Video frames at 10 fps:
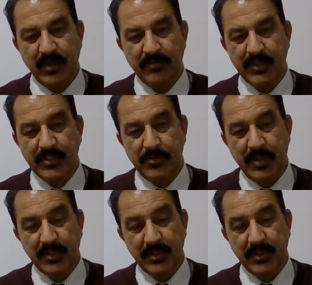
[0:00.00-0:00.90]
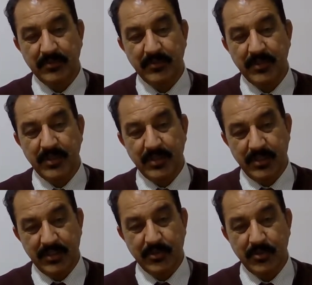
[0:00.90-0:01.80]
Feldspar
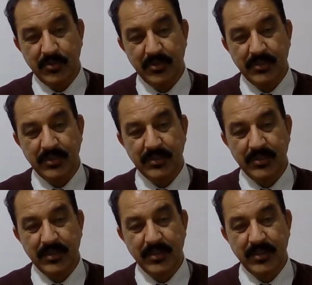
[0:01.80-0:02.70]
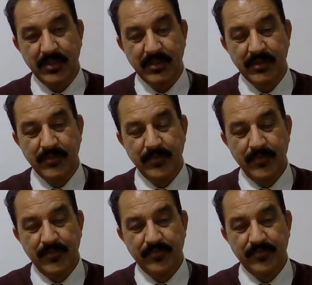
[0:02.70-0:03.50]
also it is in